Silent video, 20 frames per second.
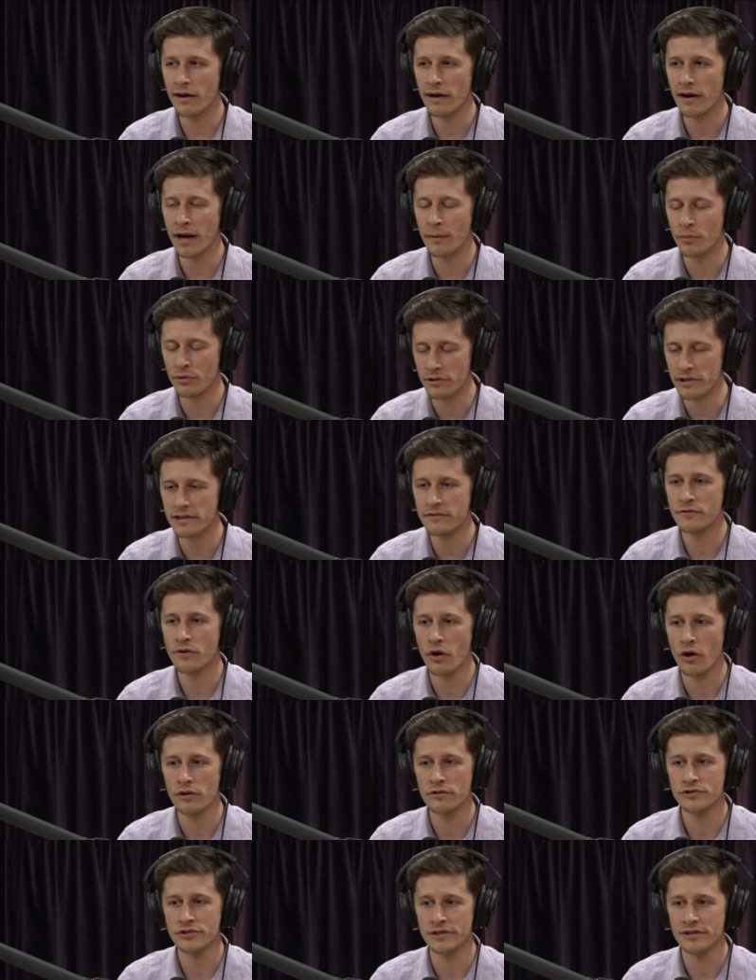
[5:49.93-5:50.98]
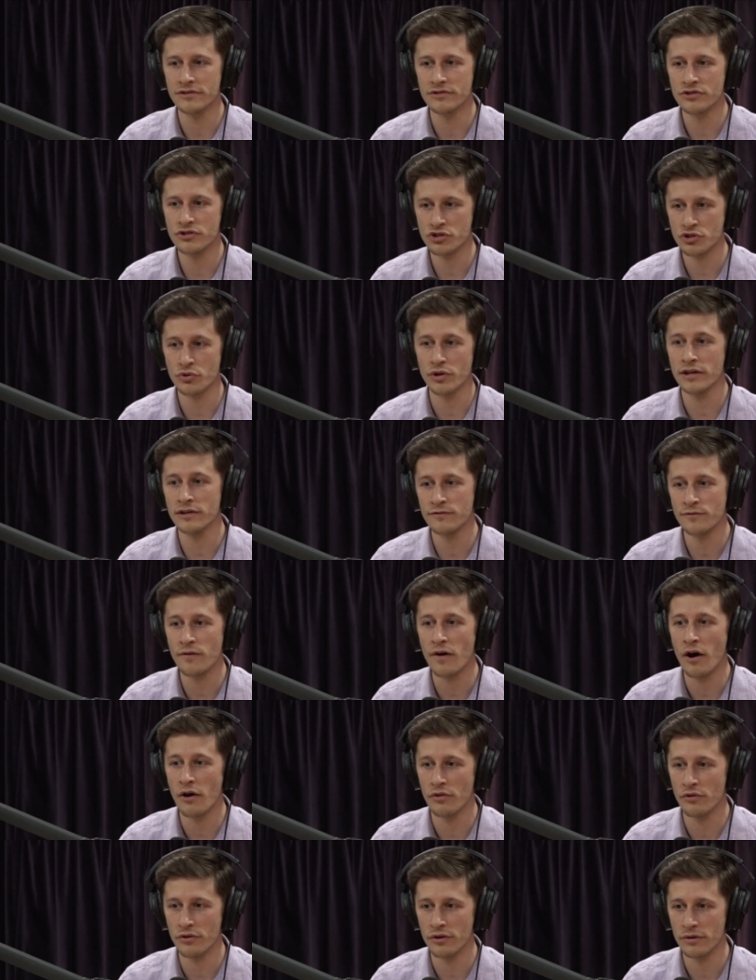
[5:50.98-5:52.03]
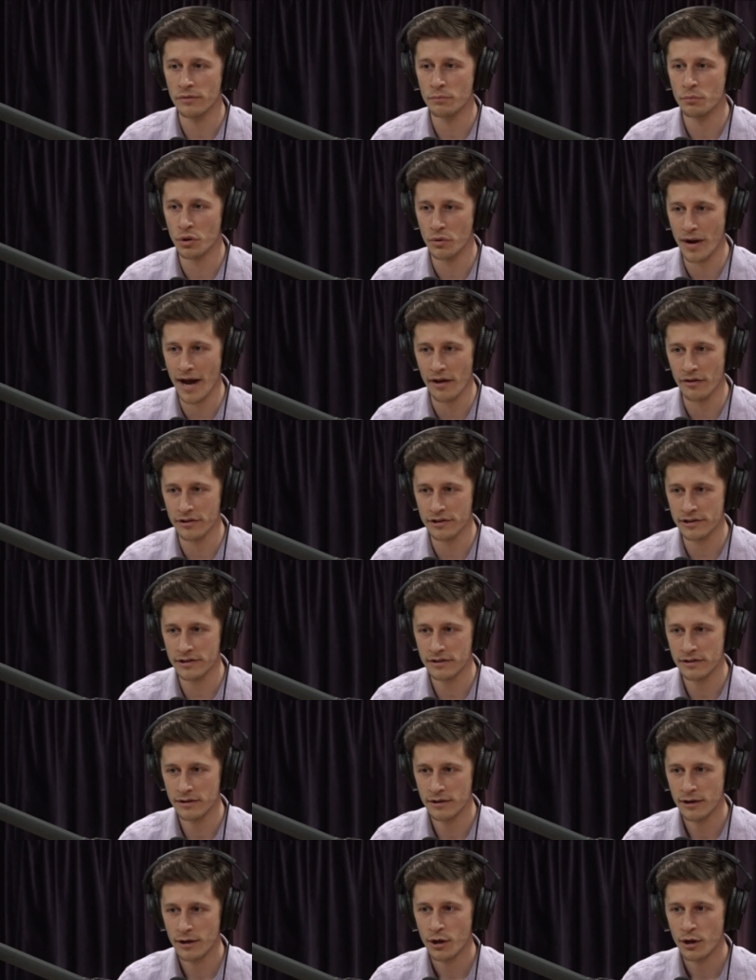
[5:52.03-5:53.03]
I believe calls it strict father morality,